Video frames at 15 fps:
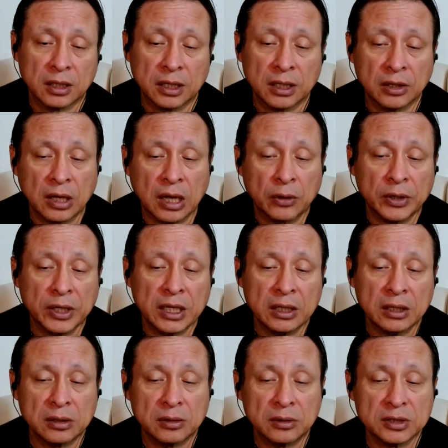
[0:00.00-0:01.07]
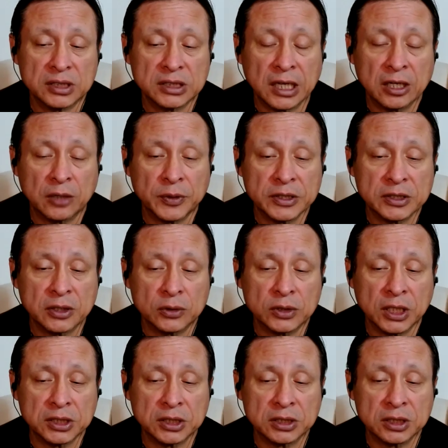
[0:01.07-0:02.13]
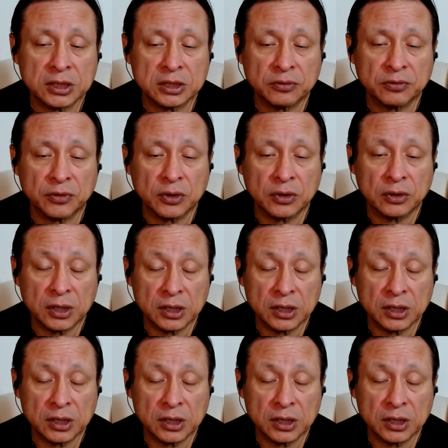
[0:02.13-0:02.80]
in how he set up his notation system for